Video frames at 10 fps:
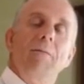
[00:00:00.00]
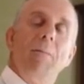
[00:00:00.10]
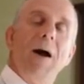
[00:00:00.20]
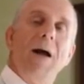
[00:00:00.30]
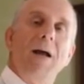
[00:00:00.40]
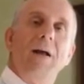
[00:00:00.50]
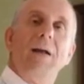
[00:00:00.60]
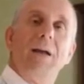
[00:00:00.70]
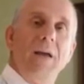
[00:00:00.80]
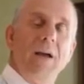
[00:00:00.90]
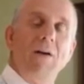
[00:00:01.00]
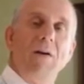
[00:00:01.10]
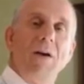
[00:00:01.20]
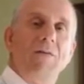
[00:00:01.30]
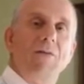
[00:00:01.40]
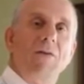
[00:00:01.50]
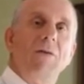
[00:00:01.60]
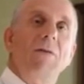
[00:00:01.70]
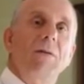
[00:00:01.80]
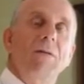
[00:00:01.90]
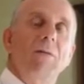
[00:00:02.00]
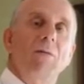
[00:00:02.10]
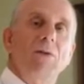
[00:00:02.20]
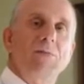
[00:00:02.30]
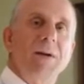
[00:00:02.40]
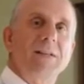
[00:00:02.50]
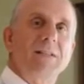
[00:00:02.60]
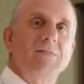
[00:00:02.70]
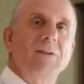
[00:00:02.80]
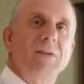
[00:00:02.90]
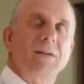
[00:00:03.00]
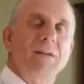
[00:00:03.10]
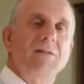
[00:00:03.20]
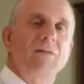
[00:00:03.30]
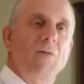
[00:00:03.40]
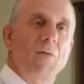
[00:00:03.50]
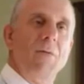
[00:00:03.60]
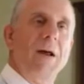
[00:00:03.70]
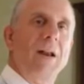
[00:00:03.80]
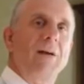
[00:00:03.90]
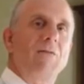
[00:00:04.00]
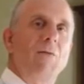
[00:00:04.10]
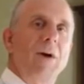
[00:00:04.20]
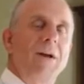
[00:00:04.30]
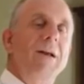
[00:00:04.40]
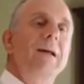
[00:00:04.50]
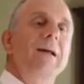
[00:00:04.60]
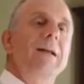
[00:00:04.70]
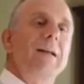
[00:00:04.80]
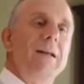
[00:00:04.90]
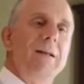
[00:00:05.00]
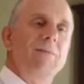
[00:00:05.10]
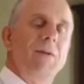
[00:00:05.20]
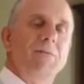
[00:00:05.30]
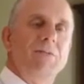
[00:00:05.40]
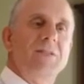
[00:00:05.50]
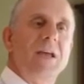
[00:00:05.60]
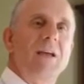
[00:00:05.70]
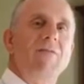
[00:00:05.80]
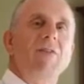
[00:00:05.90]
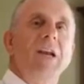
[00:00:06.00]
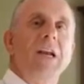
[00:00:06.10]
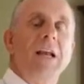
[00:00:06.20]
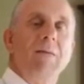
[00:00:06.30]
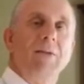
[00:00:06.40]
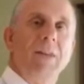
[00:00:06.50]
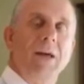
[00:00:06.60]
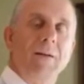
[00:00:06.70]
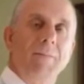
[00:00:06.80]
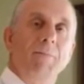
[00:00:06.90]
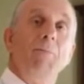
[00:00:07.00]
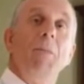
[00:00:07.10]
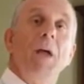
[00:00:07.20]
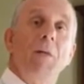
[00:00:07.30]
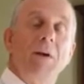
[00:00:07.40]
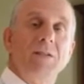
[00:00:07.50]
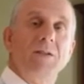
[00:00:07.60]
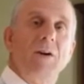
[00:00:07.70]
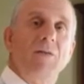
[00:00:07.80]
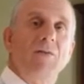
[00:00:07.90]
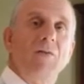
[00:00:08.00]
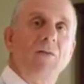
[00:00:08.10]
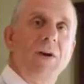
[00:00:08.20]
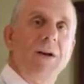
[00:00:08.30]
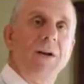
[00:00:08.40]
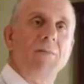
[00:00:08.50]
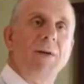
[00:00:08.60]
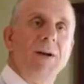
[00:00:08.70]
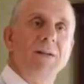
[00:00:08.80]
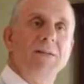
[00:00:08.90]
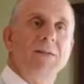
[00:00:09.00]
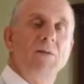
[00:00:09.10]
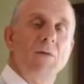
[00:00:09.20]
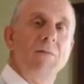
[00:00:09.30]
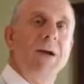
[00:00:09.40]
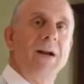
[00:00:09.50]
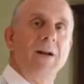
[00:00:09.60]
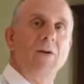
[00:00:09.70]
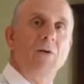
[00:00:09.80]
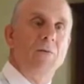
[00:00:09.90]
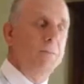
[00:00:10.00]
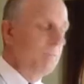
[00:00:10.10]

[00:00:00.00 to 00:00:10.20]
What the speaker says: my caregiver responsibilities for my loved one to keep them safe and enable them and myself to create independence and remain at home.